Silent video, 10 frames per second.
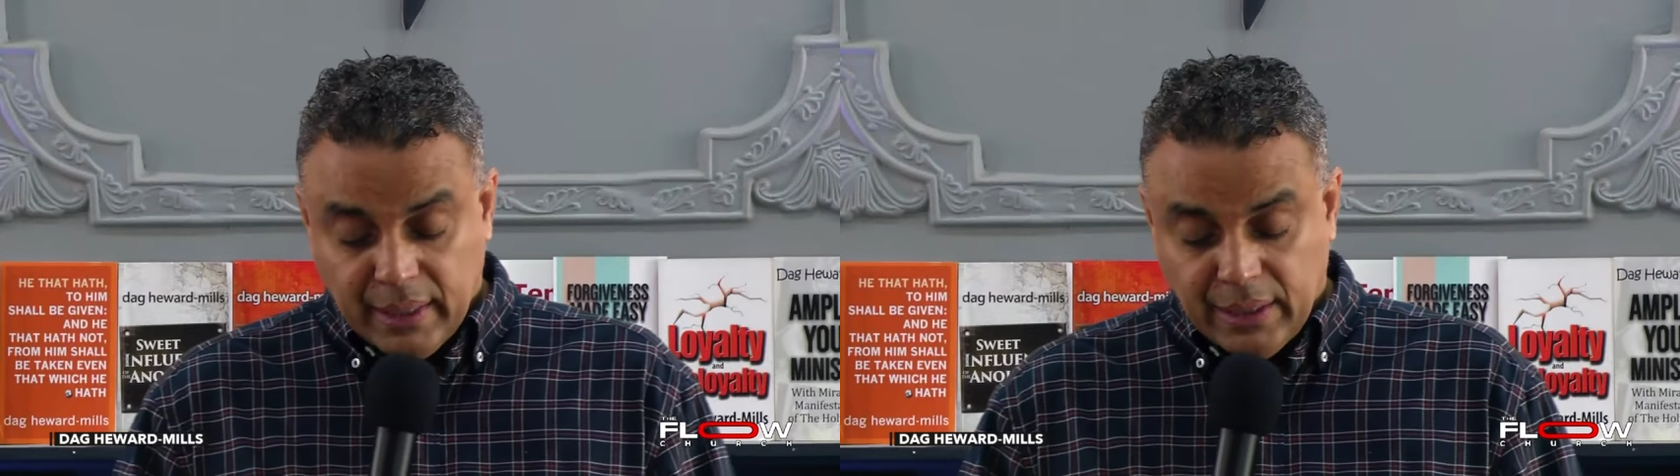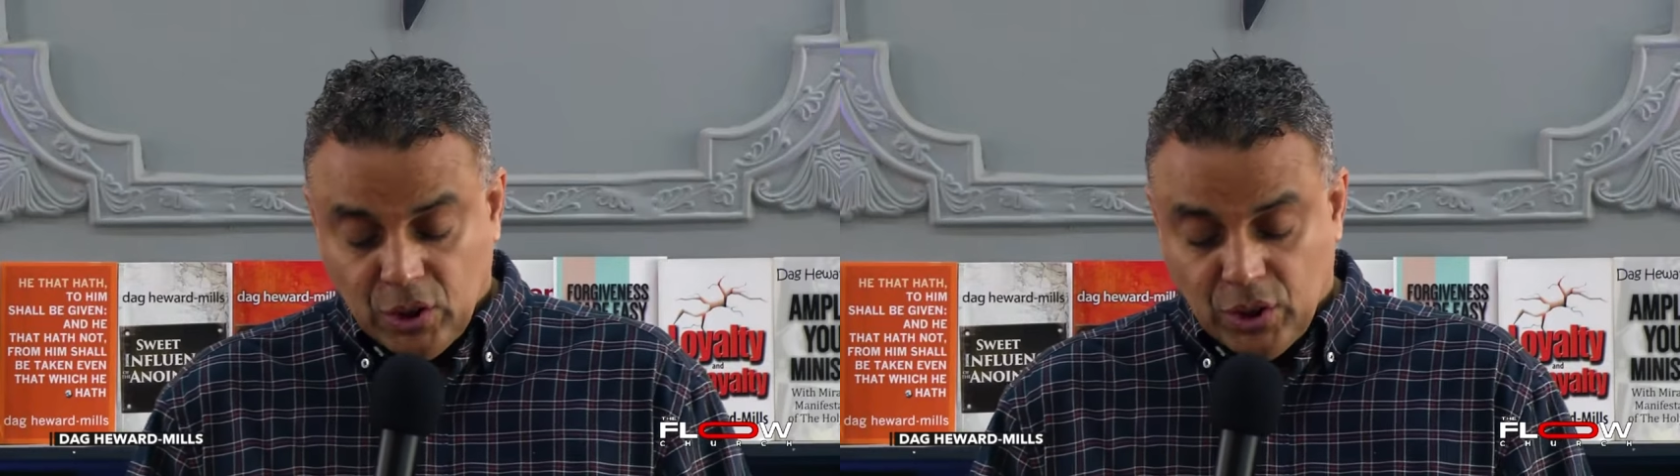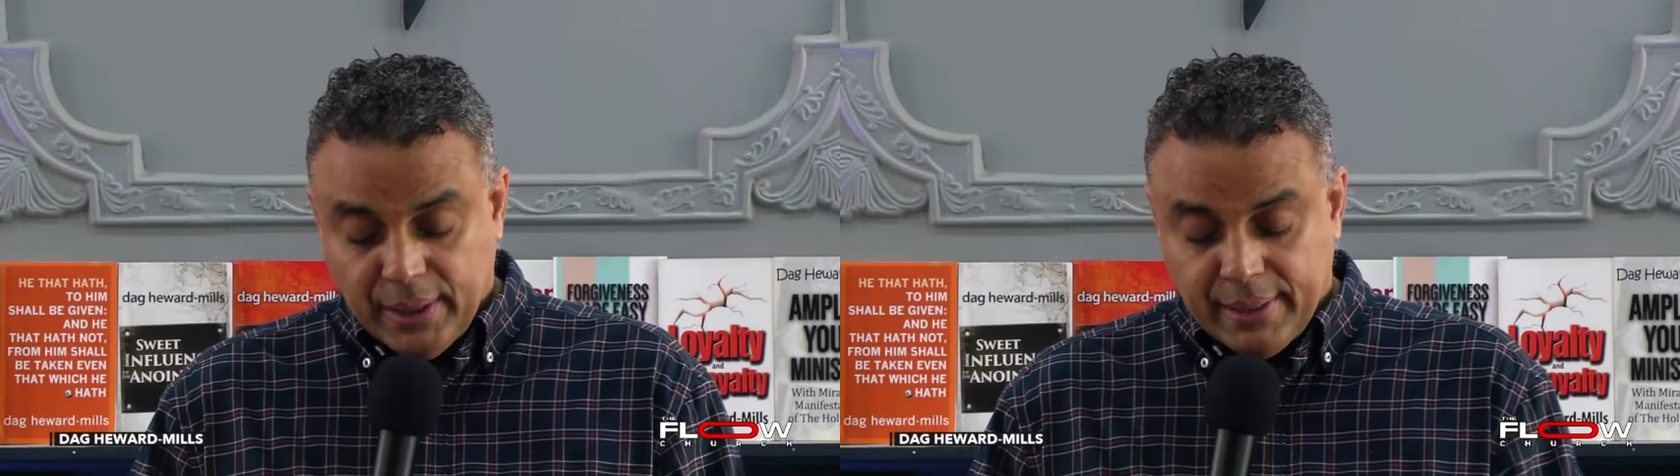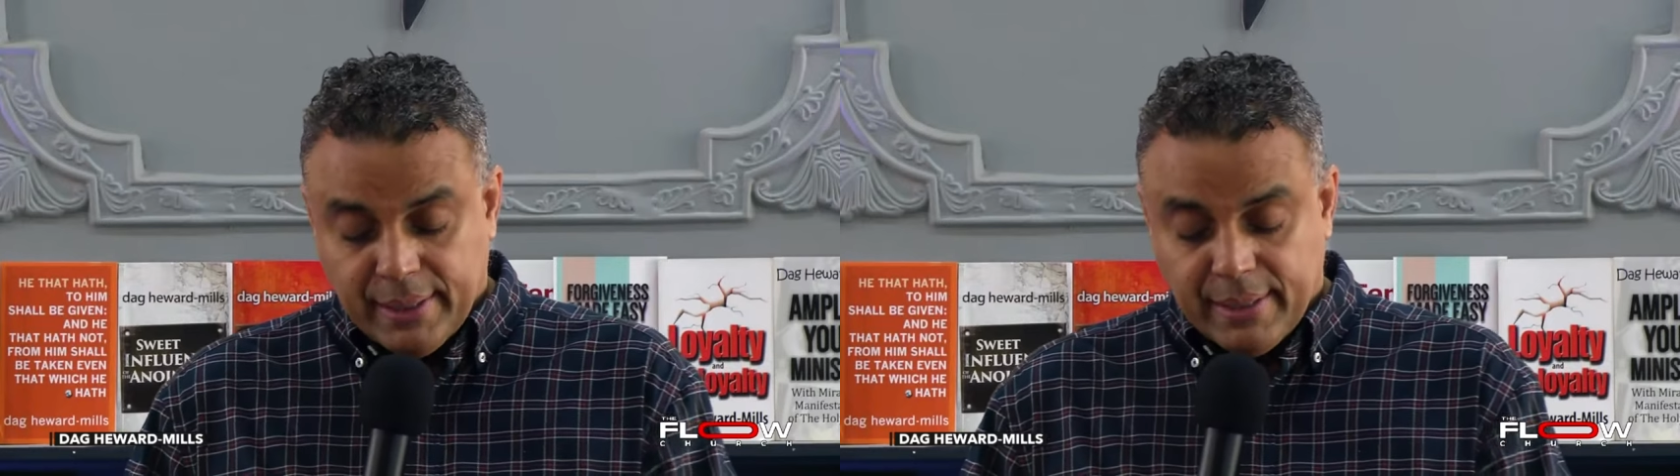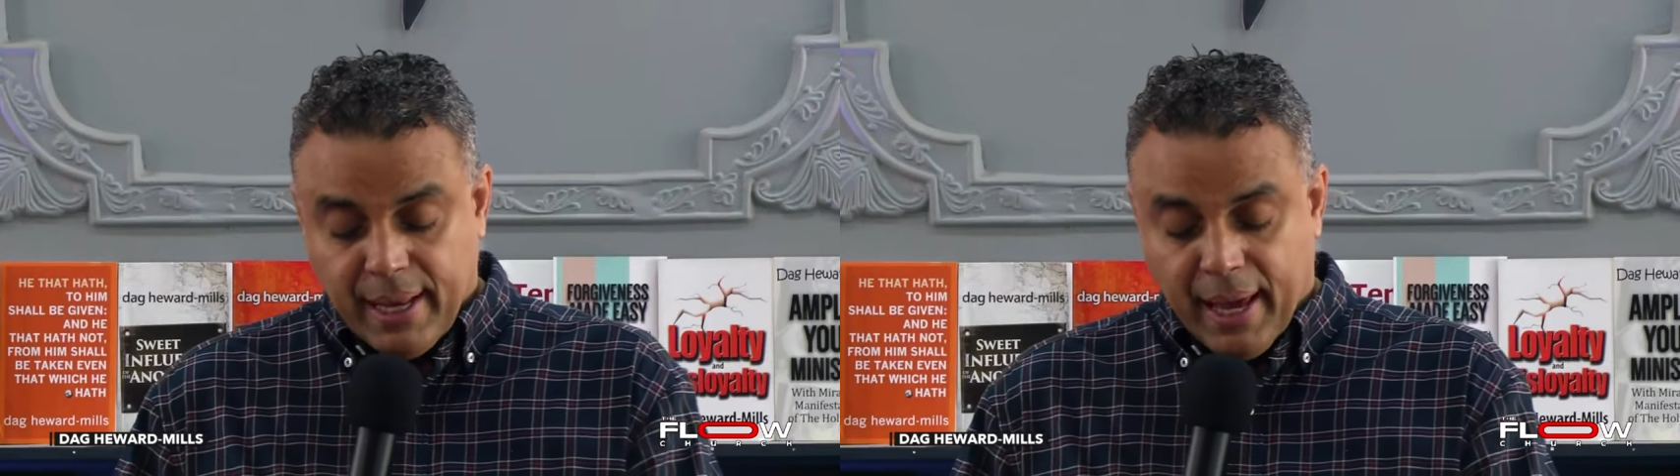In
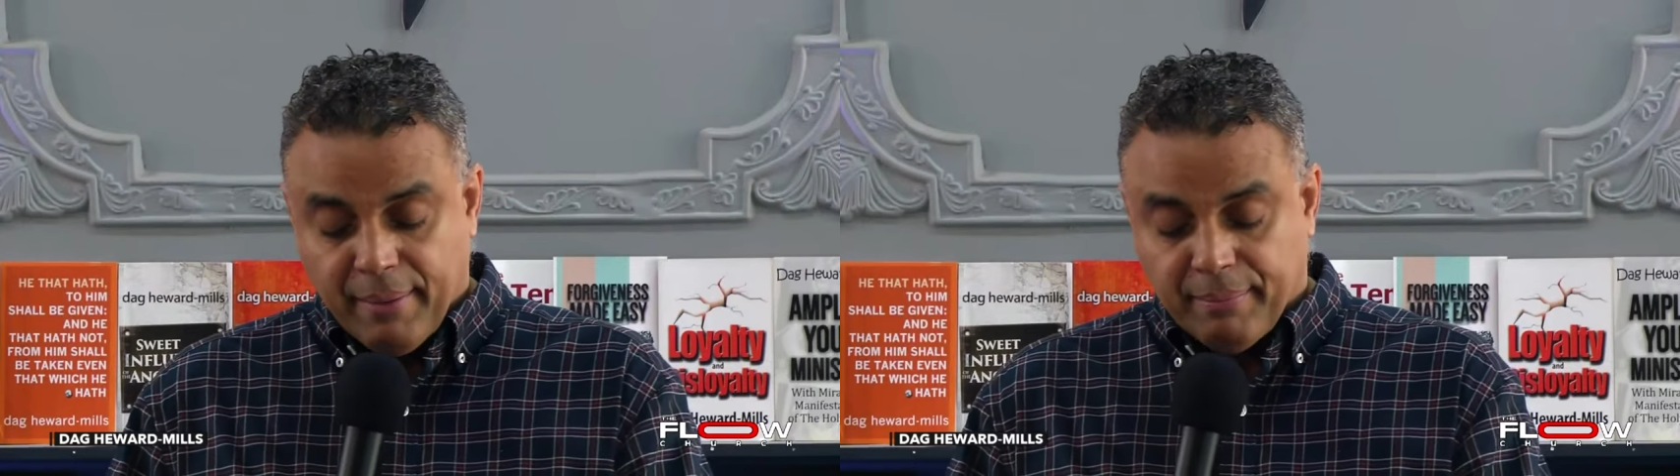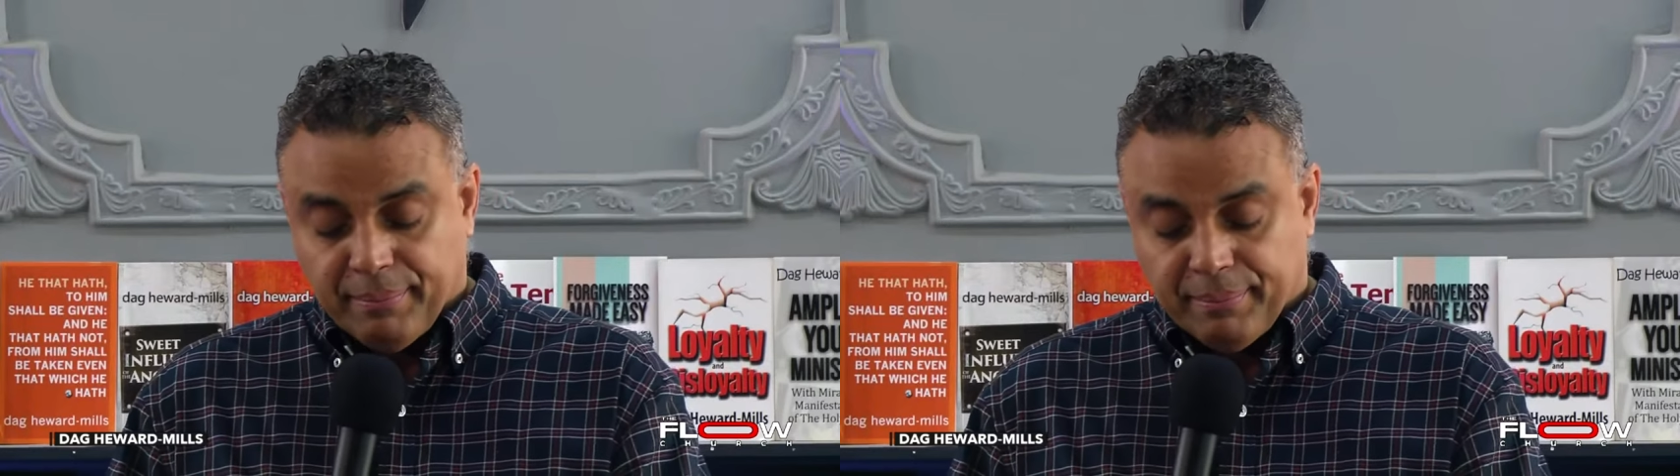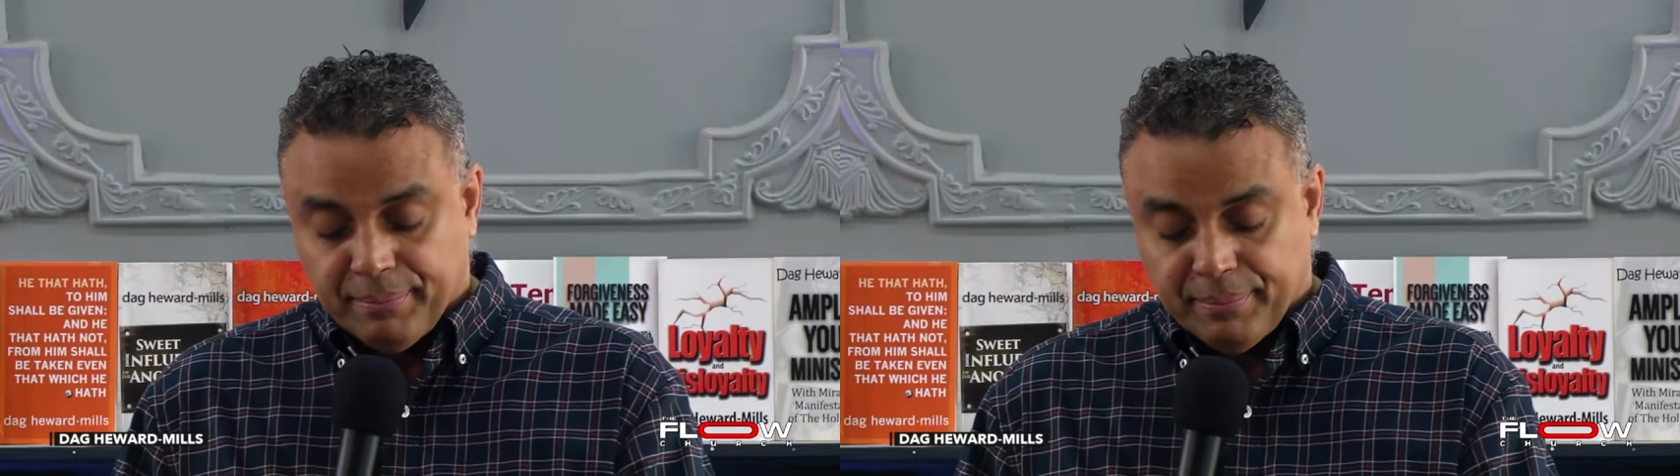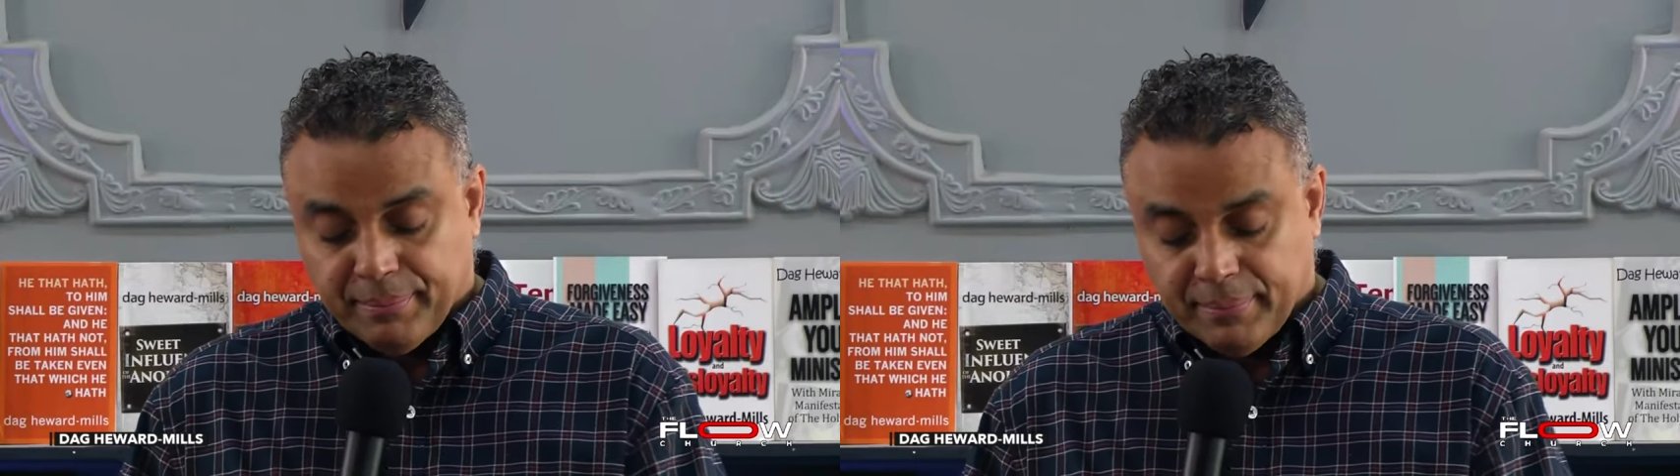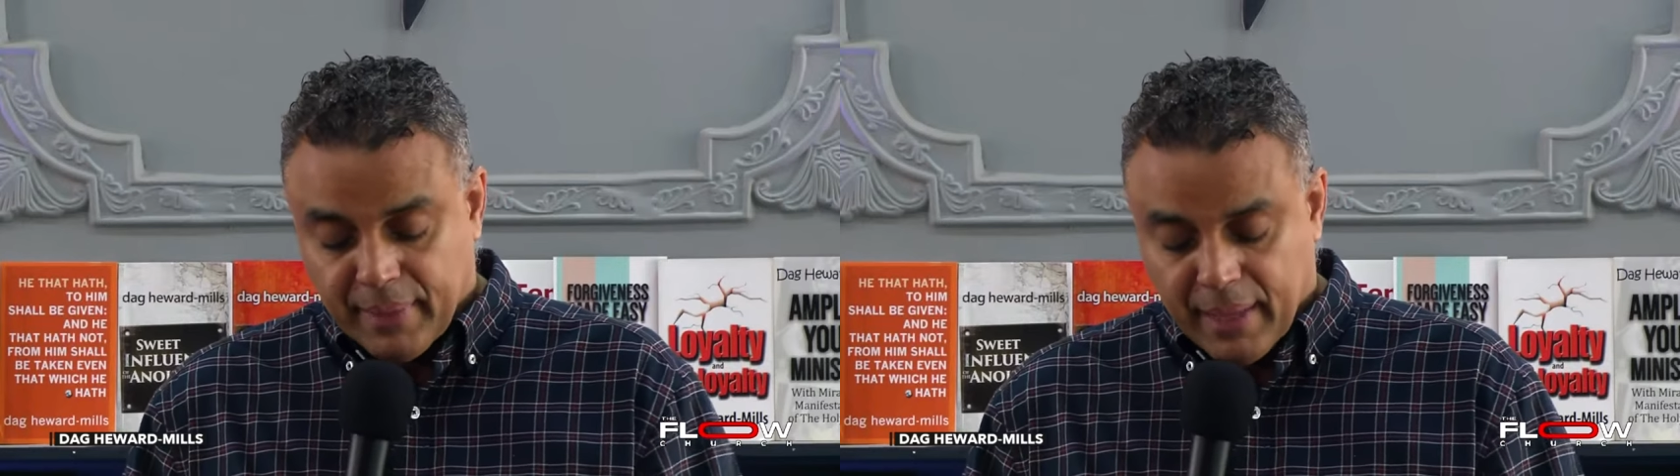Jesus' name.
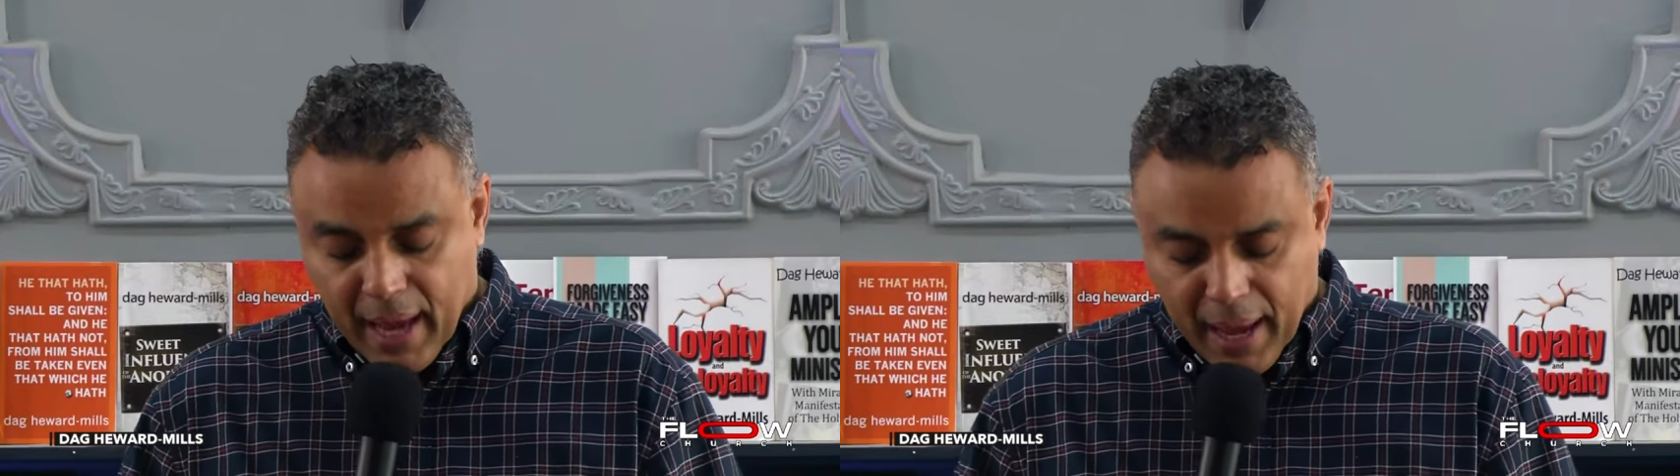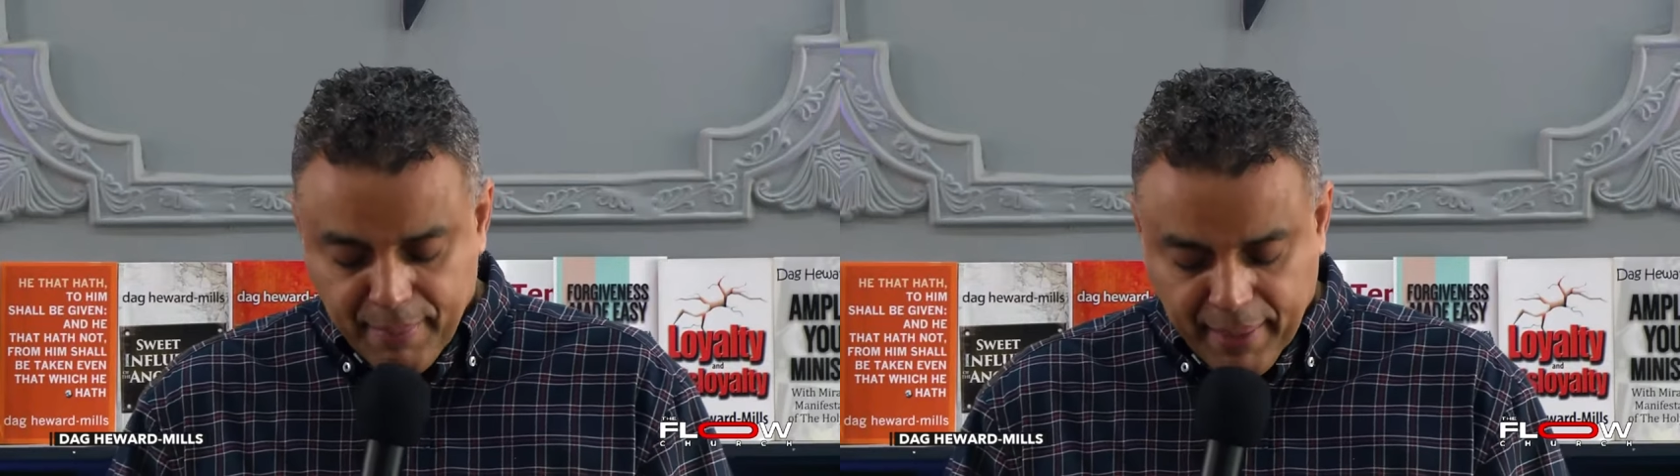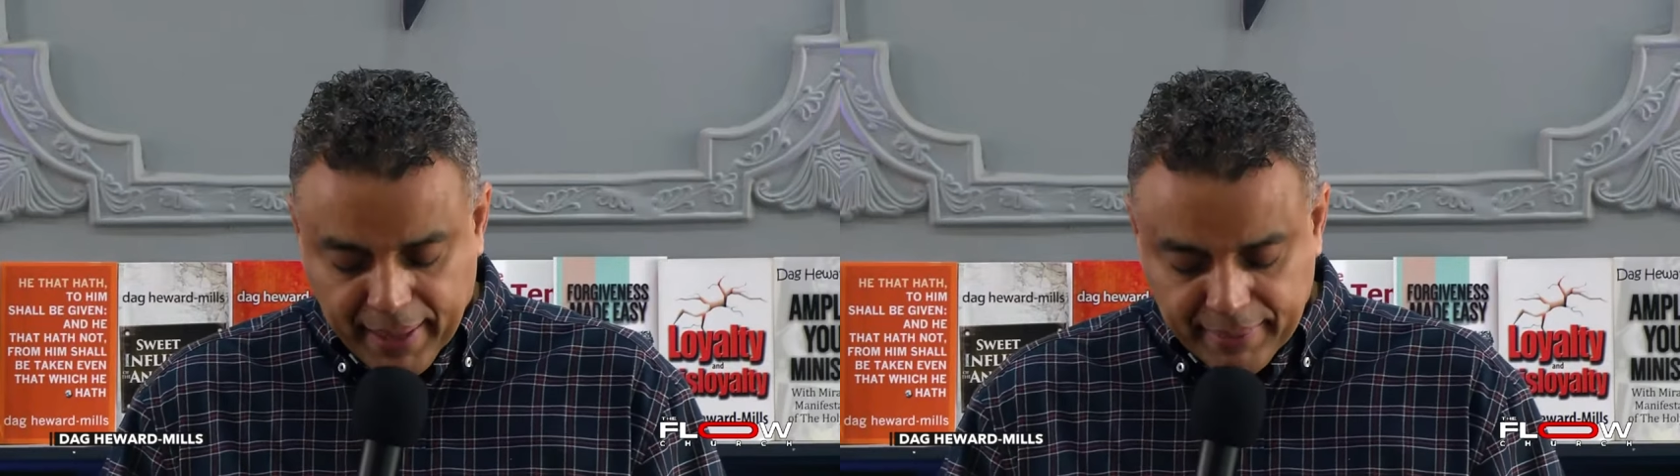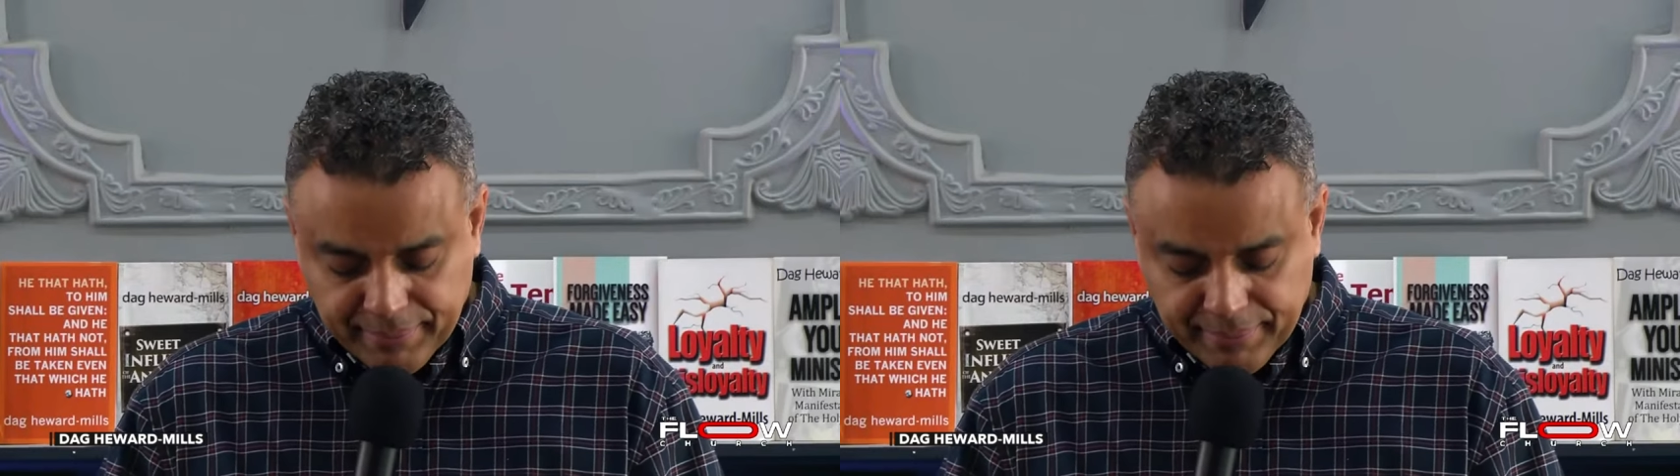Amen.